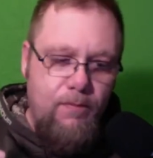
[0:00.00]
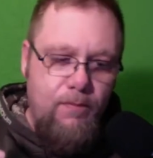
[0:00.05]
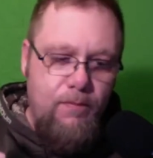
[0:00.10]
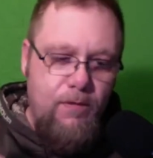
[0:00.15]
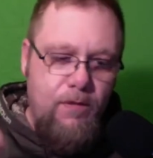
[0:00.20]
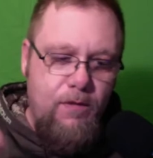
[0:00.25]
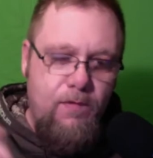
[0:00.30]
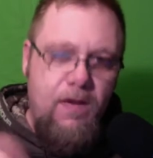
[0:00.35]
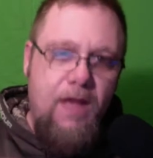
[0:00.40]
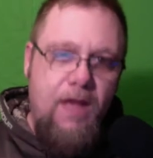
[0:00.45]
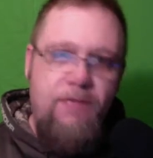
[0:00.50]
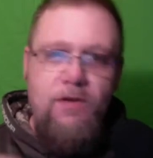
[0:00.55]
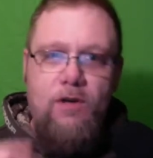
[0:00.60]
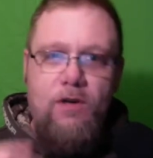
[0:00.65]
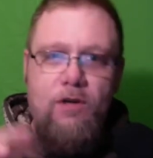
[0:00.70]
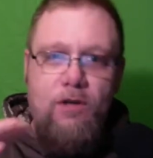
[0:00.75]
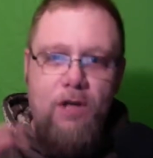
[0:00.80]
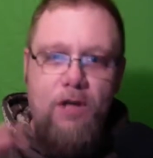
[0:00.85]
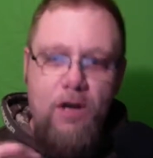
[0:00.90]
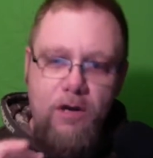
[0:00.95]
You've got their
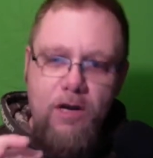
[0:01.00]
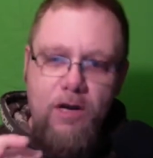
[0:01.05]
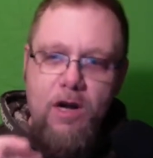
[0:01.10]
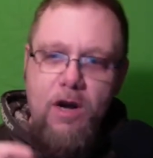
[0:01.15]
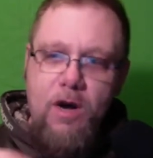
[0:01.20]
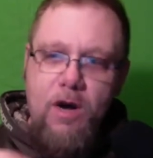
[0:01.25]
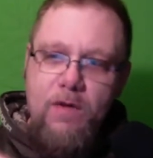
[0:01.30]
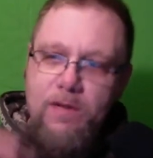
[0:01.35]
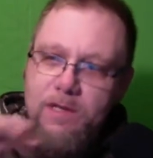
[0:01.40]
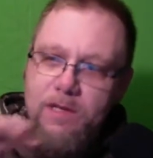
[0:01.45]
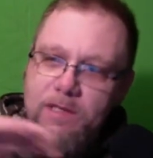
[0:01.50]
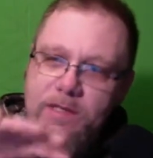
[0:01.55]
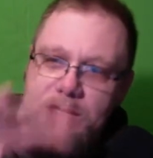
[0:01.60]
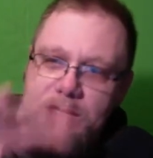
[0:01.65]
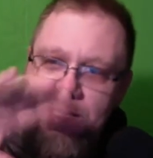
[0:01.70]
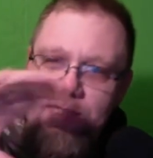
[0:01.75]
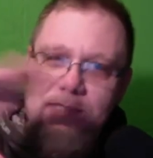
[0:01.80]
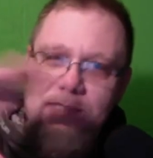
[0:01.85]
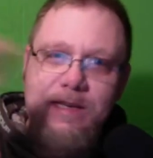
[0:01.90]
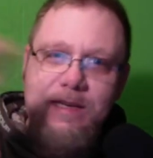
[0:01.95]
logo that looks
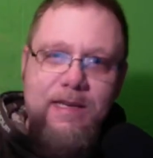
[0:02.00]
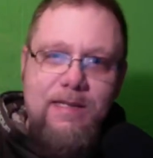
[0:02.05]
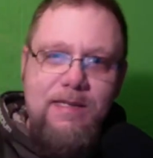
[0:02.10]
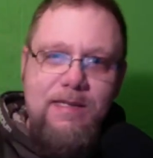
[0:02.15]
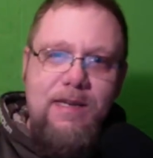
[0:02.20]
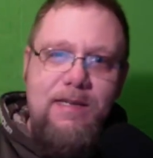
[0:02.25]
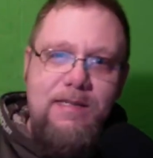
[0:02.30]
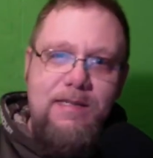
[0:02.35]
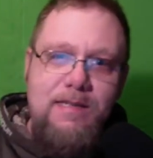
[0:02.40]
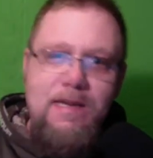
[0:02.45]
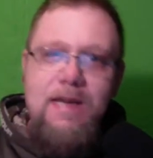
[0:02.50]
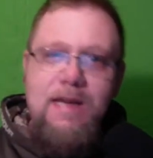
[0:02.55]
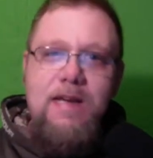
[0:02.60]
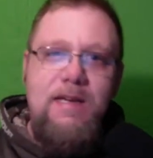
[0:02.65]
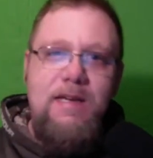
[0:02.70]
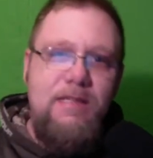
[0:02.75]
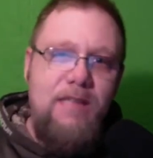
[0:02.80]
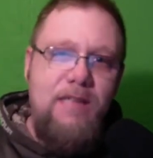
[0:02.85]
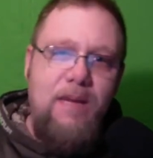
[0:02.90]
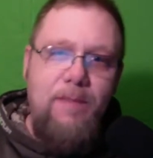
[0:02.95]
like
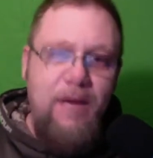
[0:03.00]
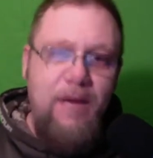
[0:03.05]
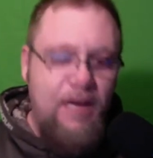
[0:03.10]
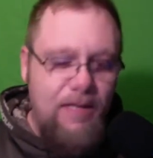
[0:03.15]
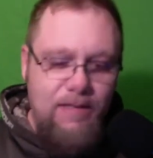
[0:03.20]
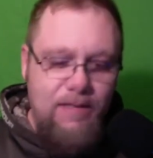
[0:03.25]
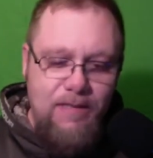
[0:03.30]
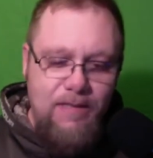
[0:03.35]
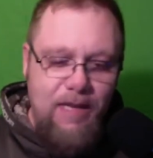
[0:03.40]
666. I mean,